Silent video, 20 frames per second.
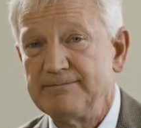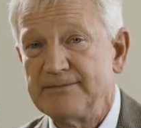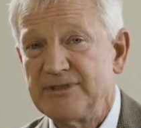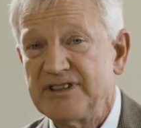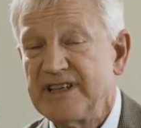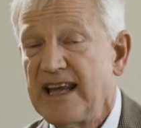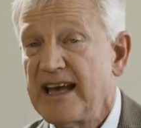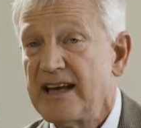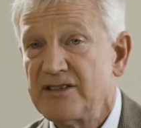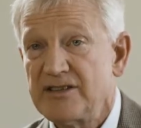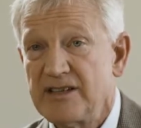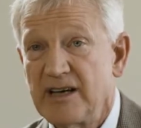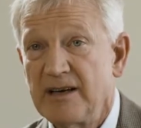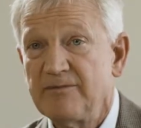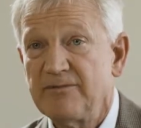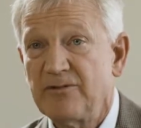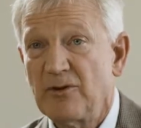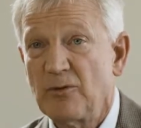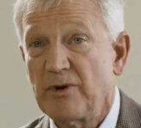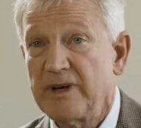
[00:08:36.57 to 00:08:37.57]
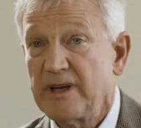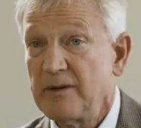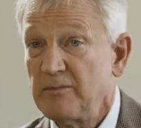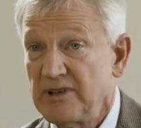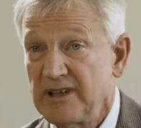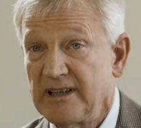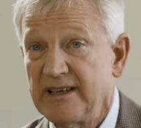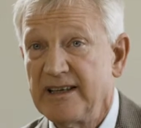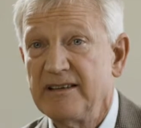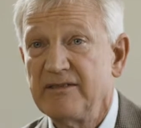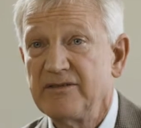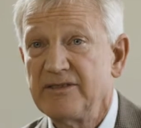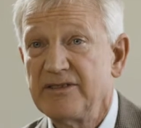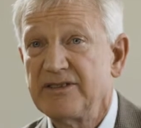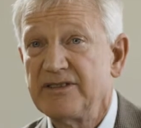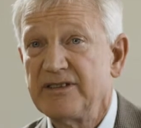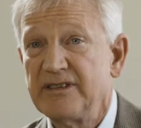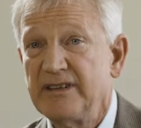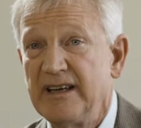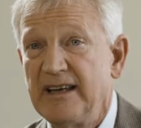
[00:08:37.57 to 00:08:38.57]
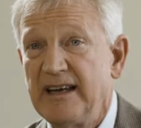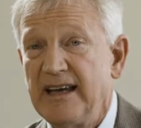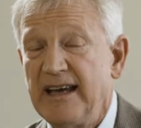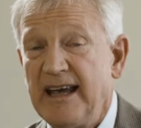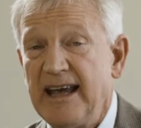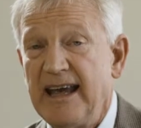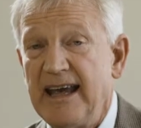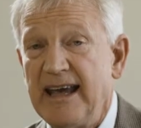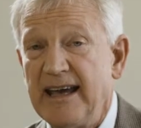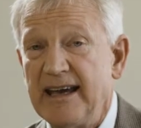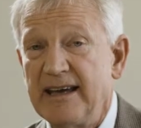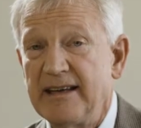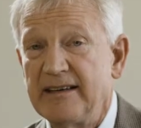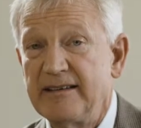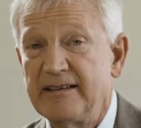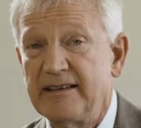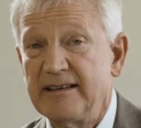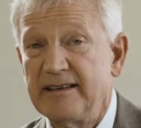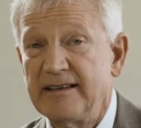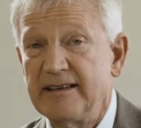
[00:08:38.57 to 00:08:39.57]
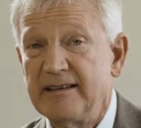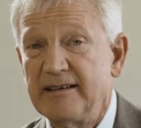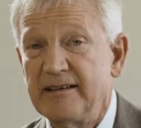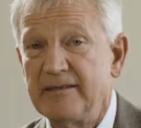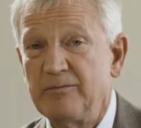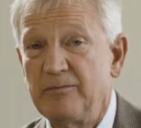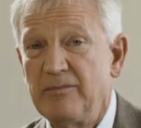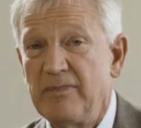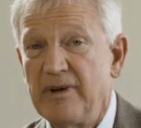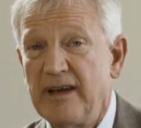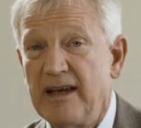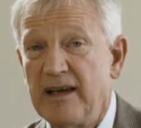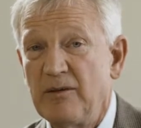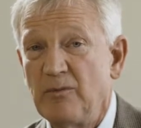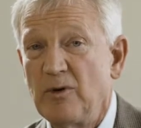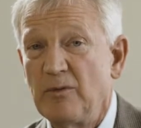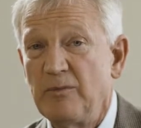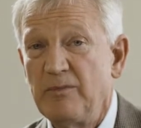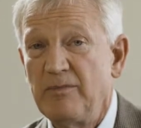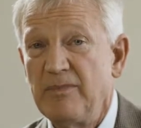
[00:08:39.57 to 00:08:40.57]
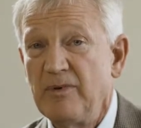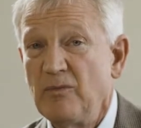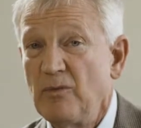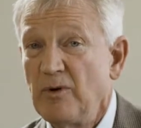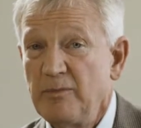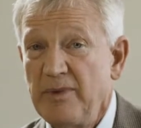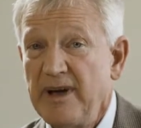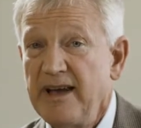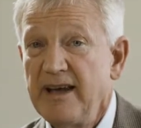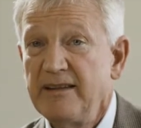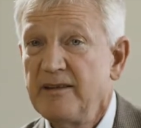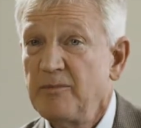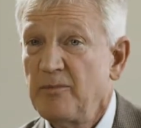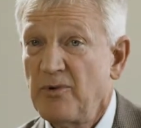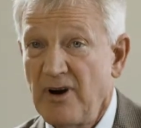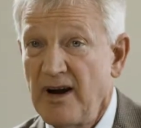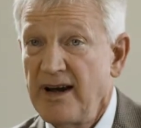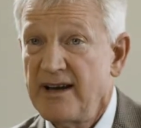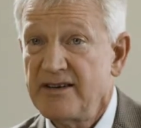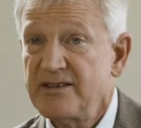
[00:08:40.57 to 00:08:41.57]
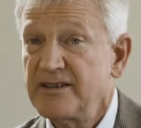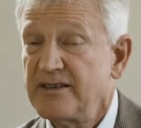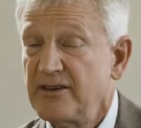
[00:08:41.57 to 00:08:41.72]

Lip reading: stands up for what he believes and will pay the price.